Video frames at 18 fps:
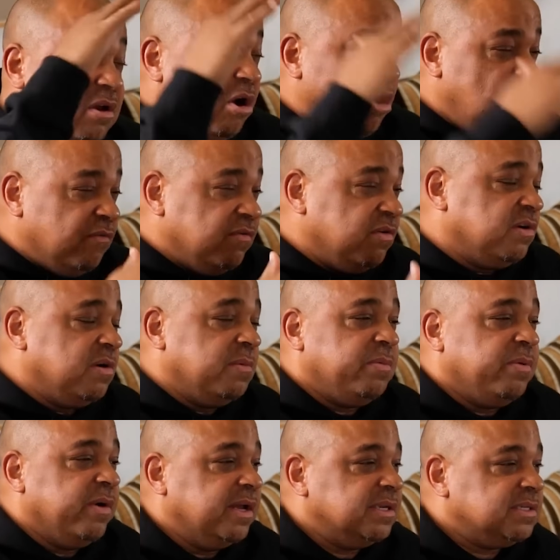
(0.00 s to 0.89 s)
over
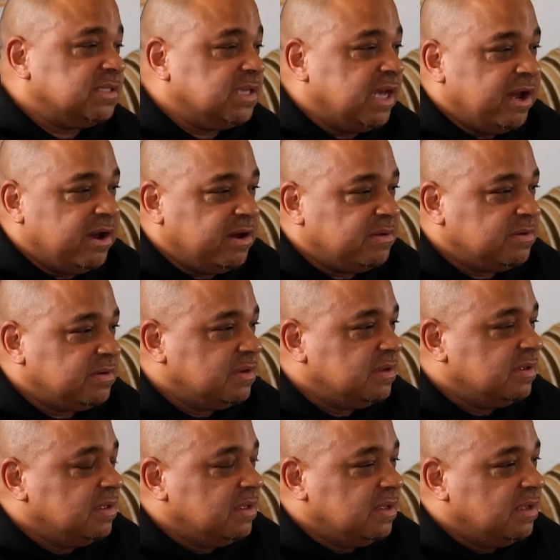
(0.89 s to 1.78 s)
compressed sound,
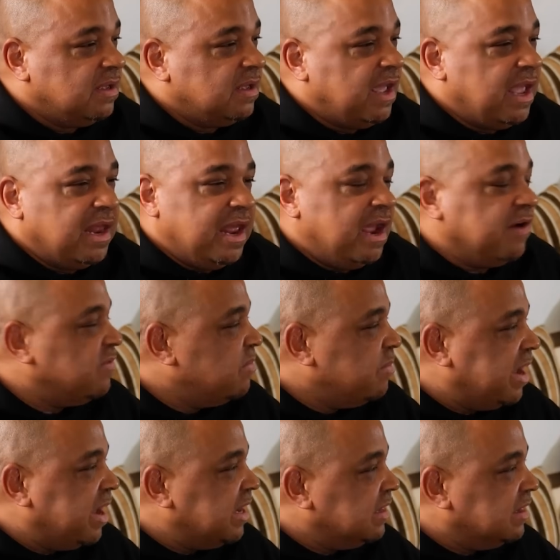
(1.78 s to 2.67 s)
and
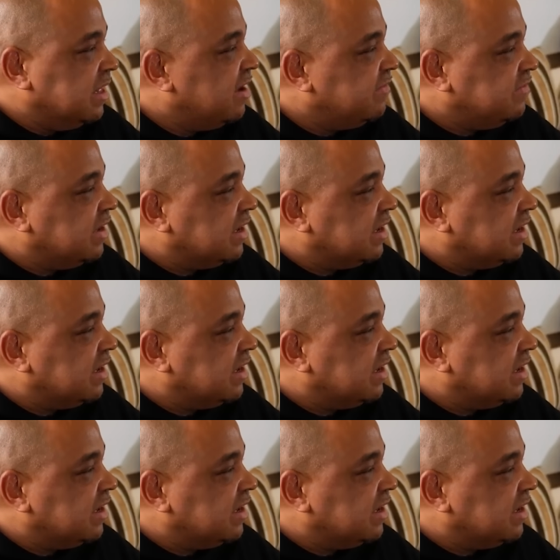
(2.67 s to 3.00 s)
everybody loved